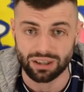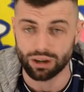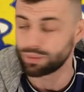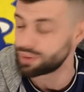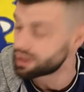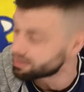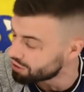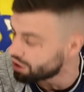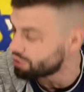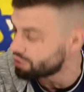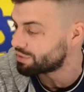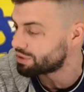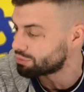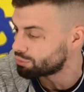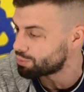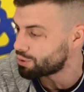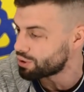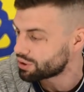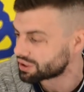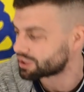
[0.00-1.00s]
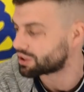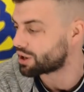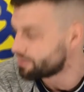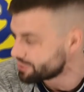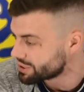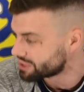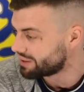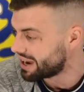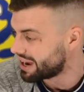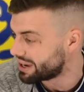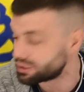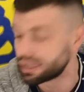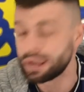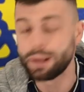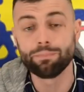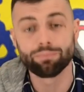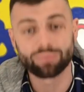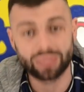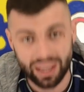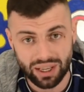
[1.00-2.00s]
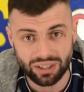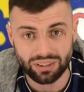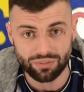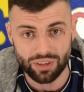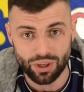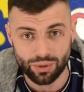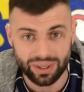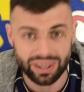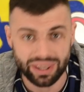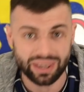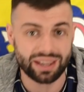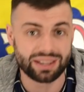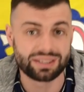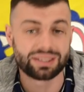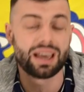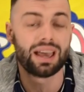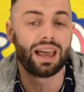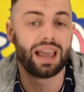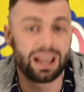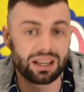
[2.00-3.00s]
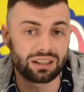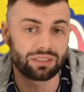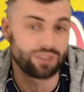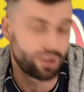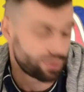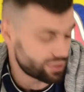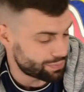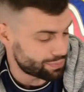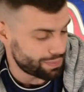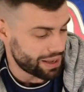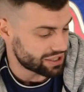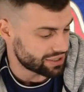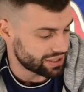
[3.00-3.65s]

I'll be a roving reporter going around interviewing kids, interviewing special